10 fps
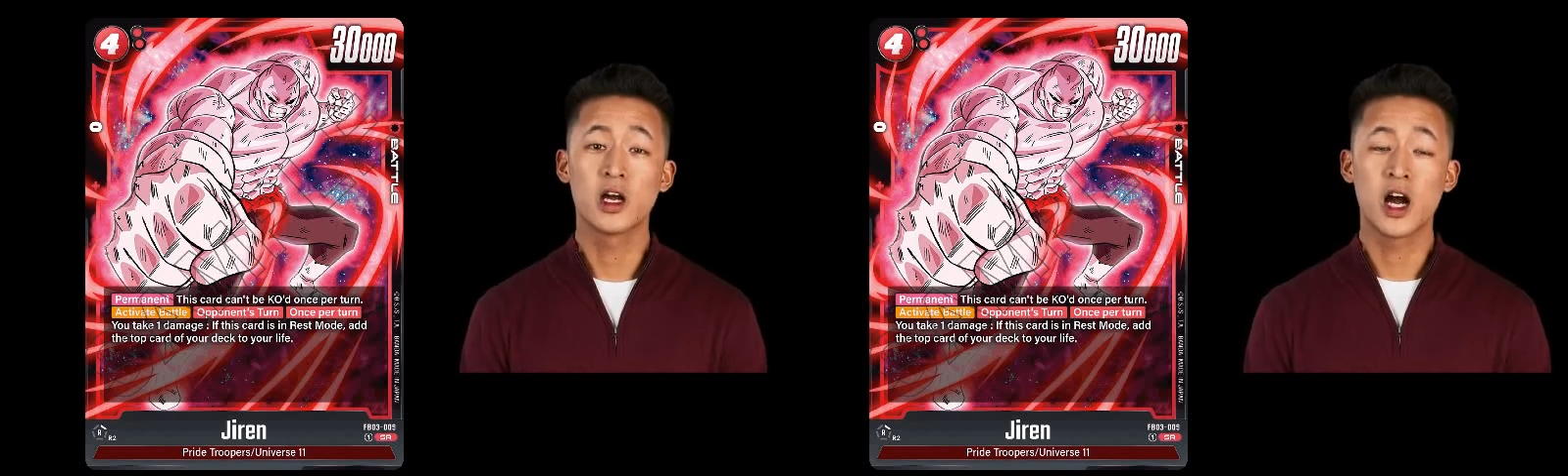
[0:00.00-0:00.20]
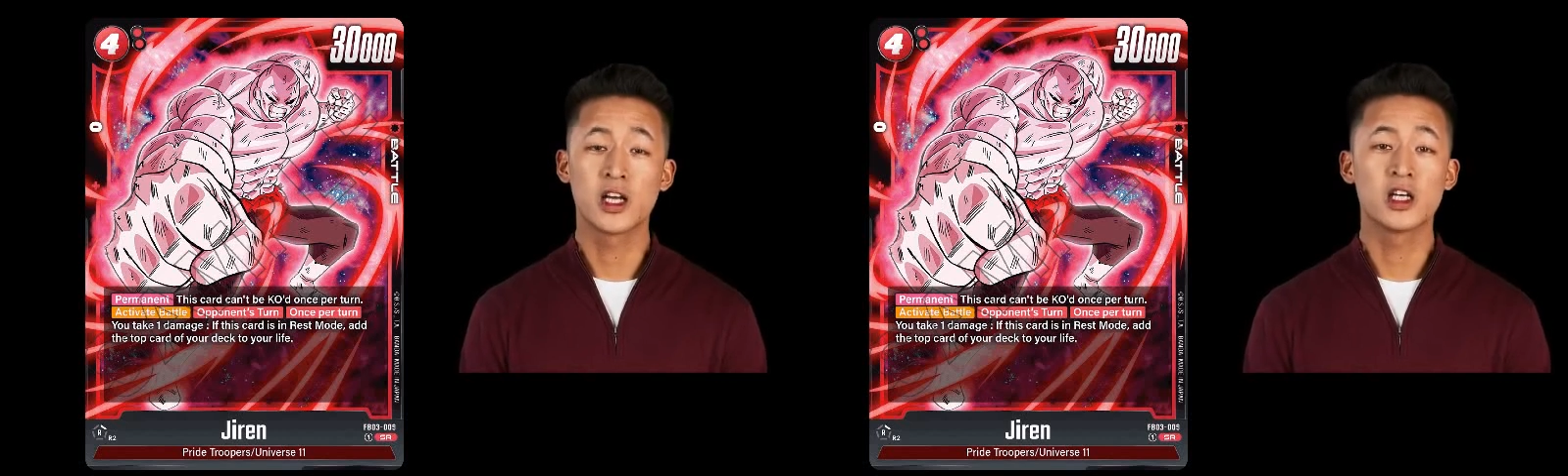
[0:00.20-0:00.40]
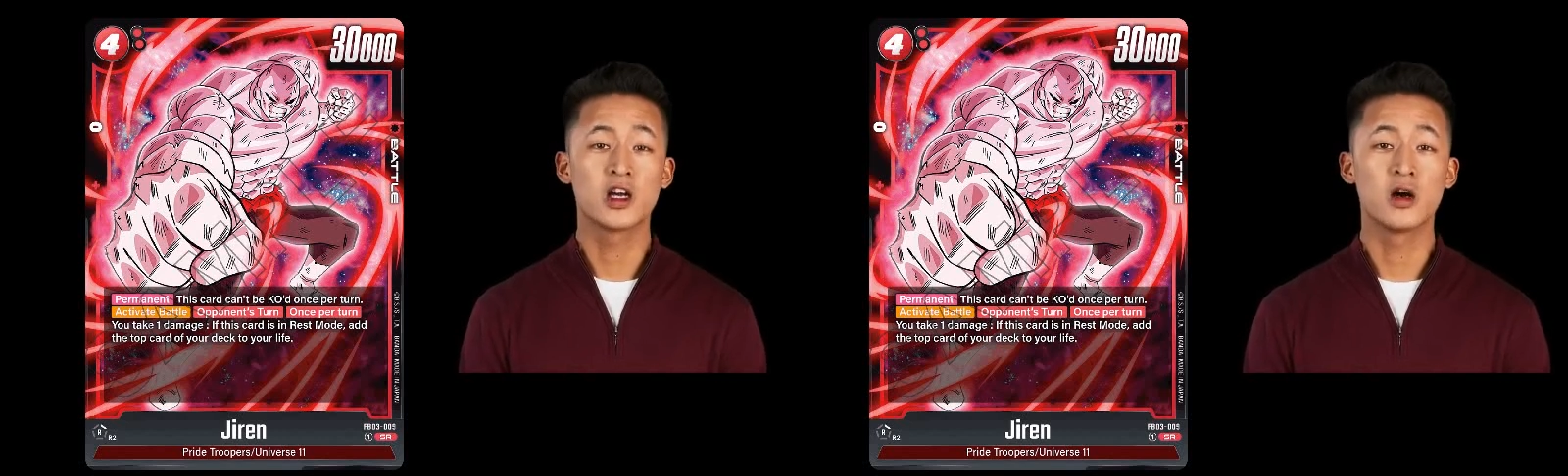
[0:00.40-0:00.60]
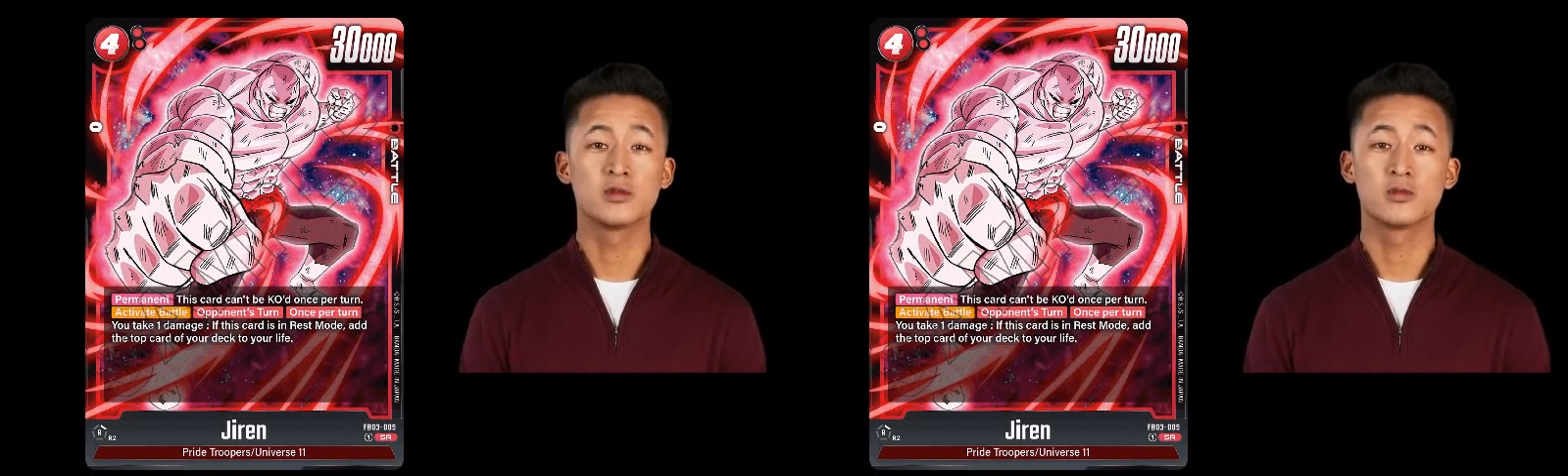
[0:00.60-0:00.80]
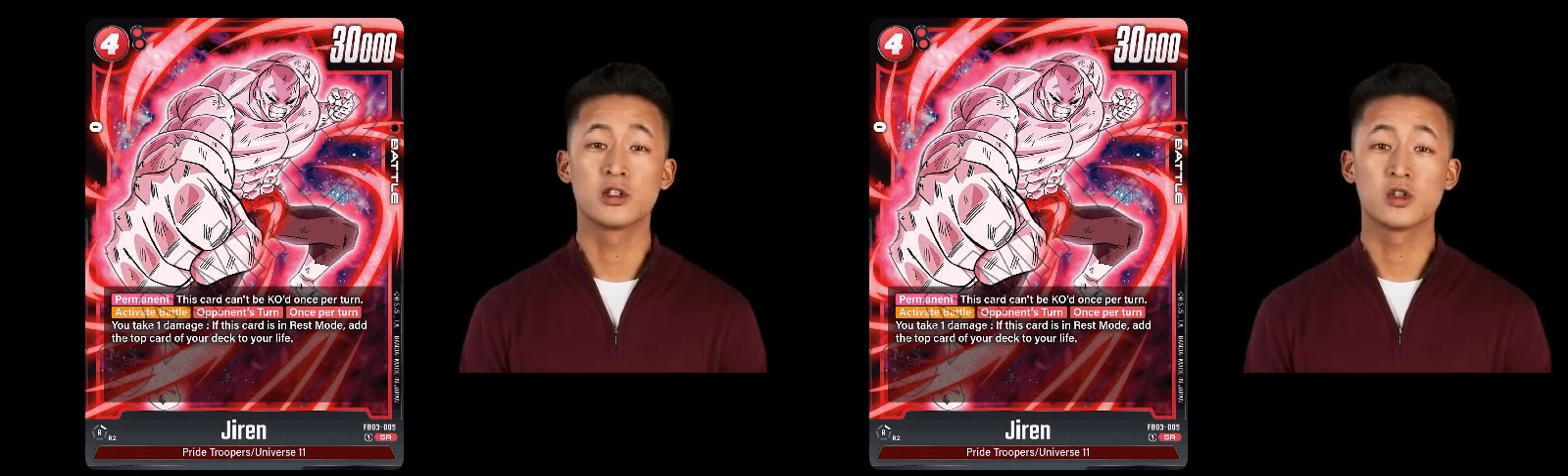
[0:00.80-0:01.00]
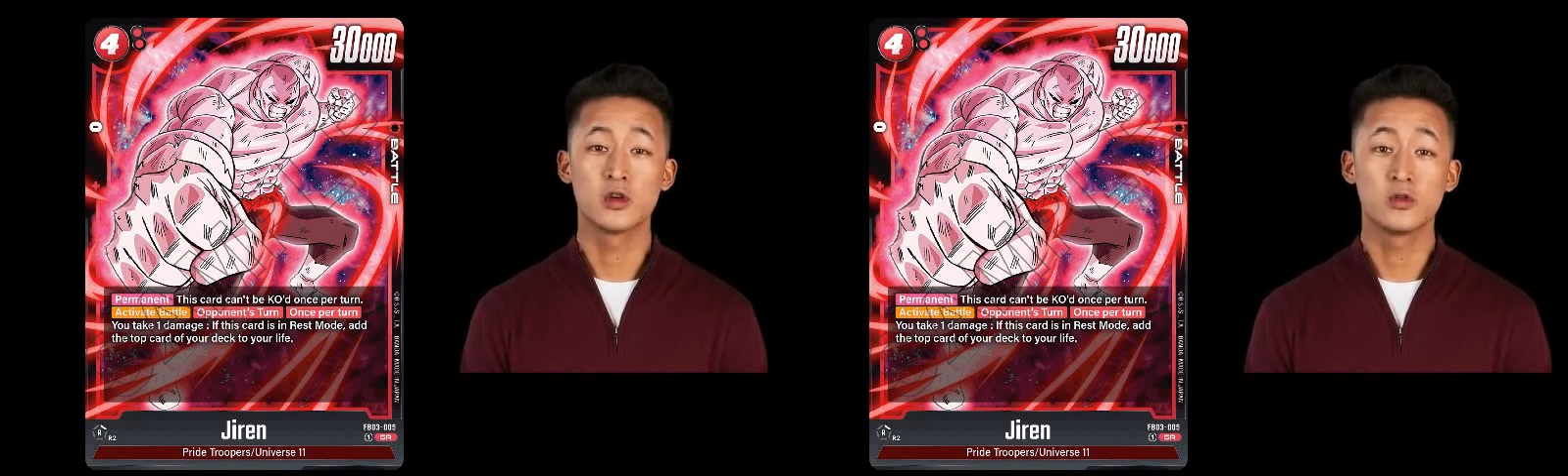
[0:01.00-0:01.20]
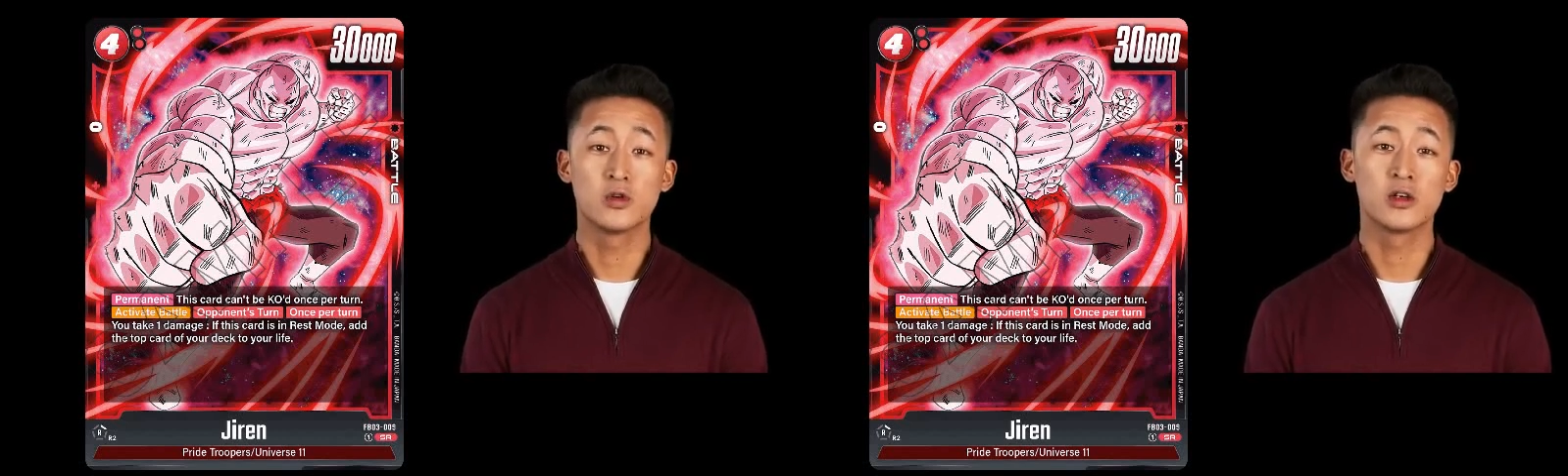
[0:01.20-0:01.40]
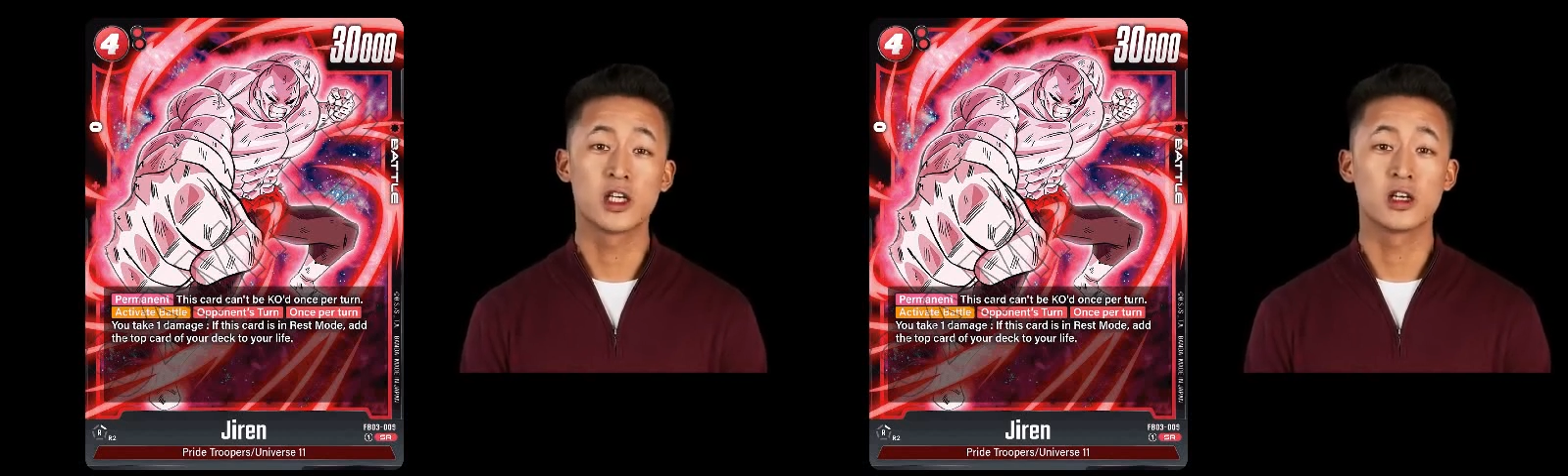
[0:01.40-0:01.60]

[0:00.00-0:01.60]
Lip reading: and he comes with 2 unique